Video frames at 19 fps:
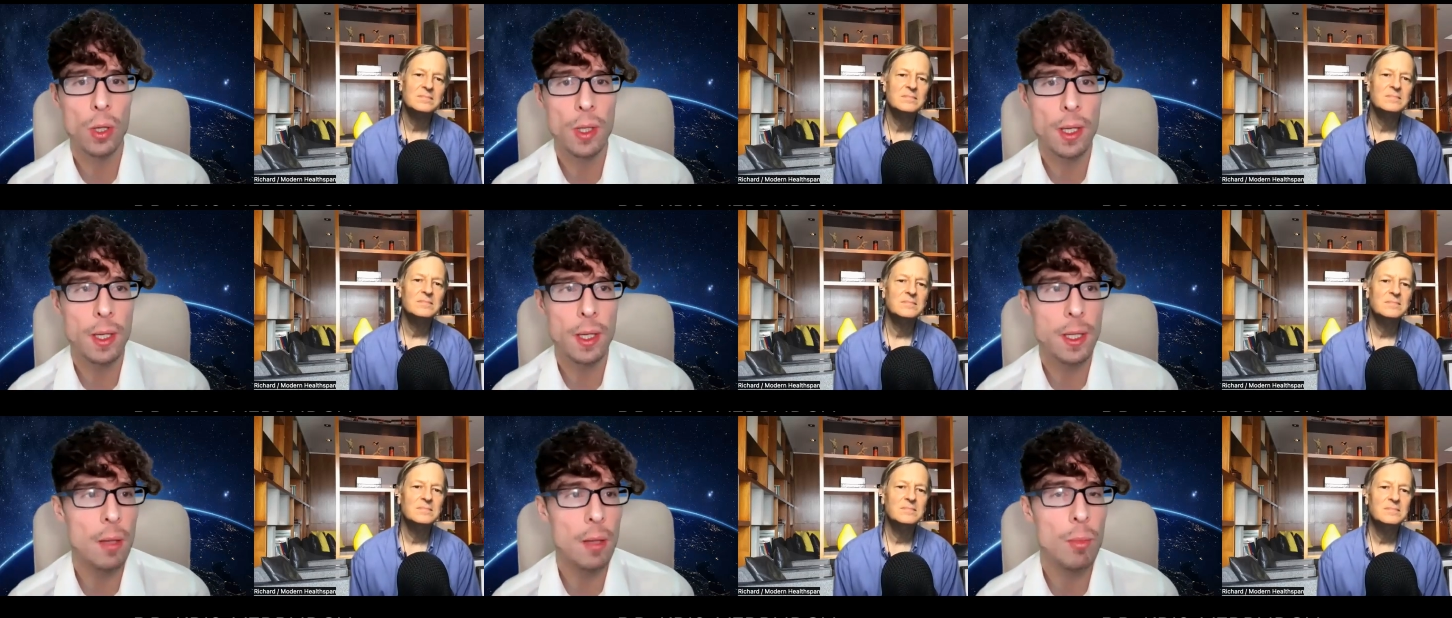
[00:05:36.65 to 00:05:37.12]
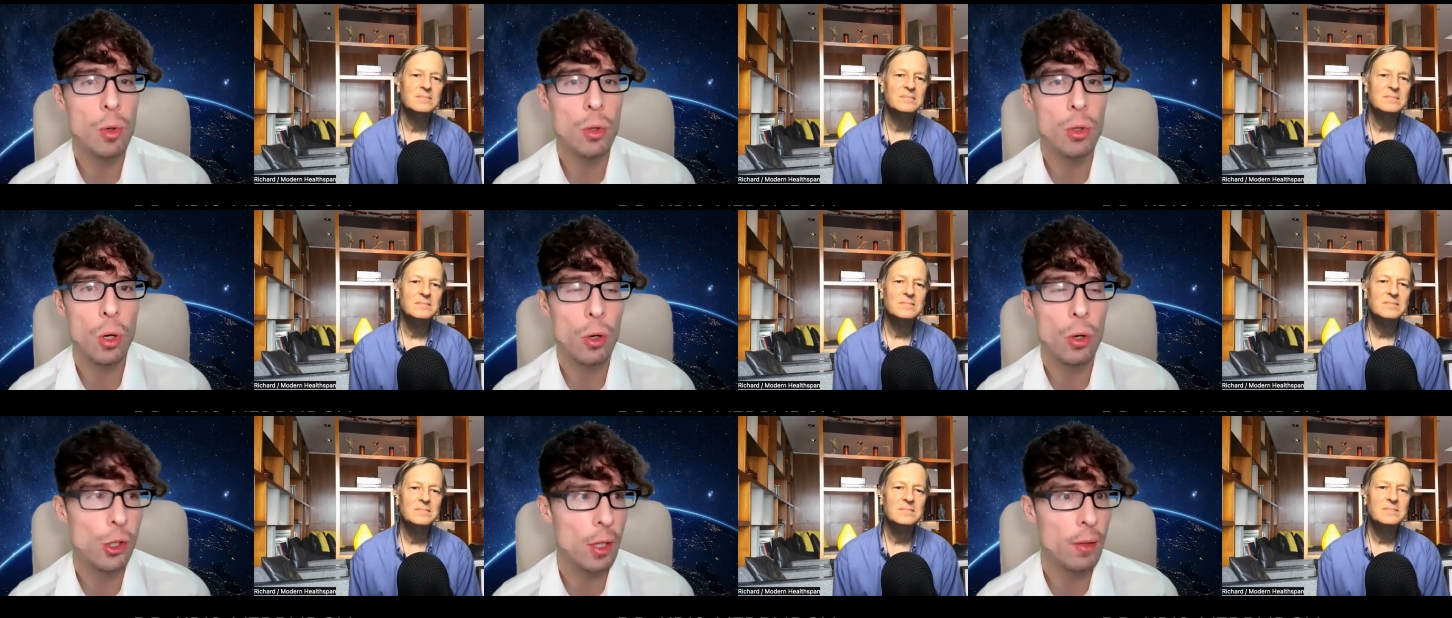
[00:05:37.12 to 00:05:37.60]
Speaker 1: So I think
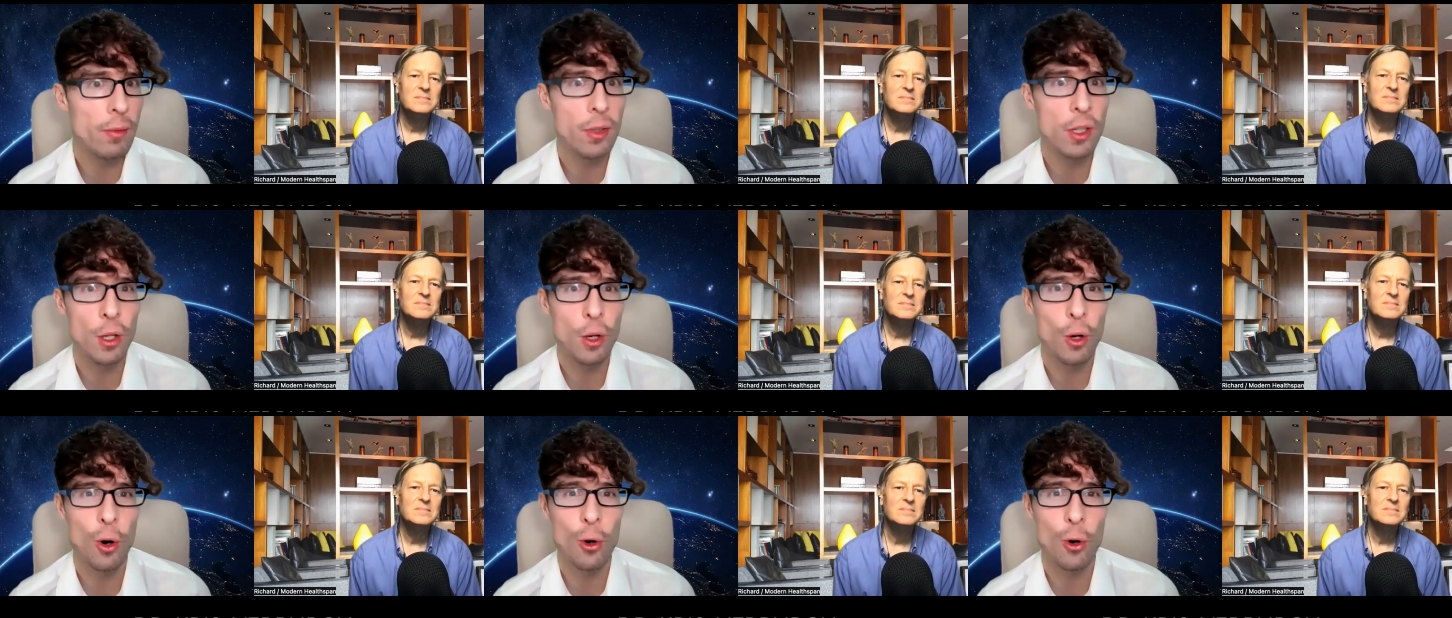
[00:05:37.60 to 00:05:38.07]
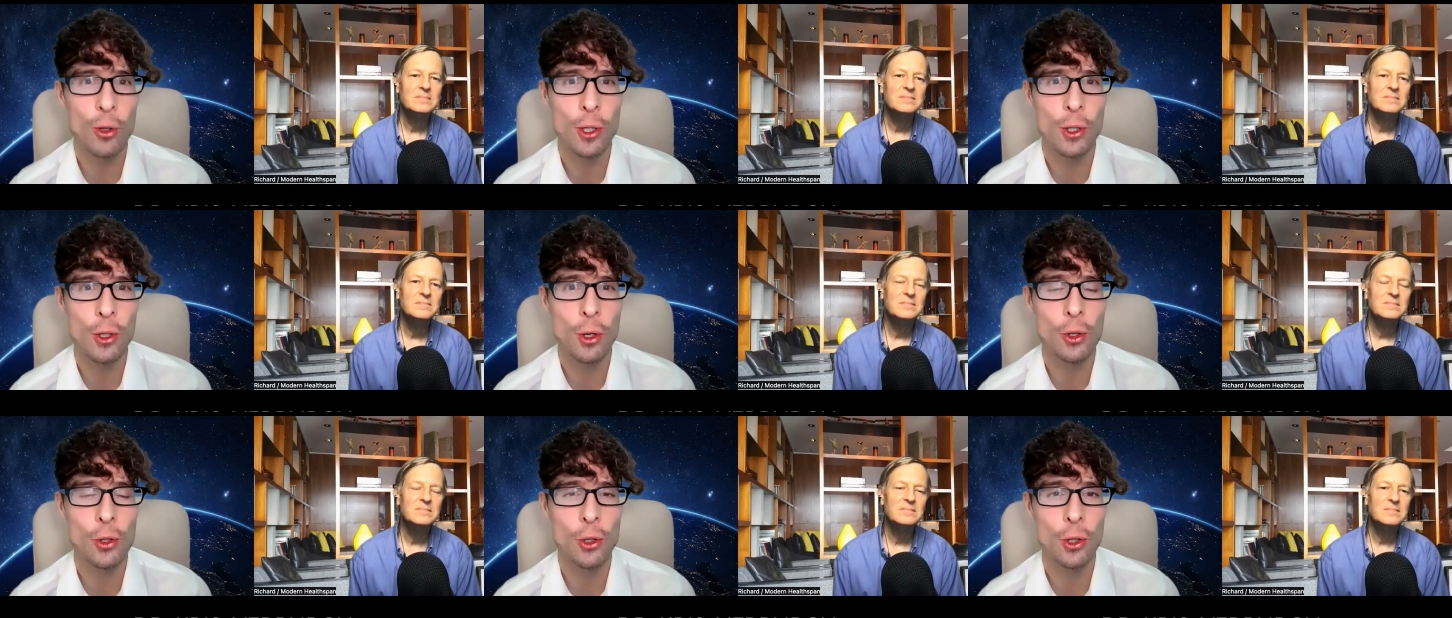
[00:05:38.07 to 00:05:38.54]
that book, The Longevity Code,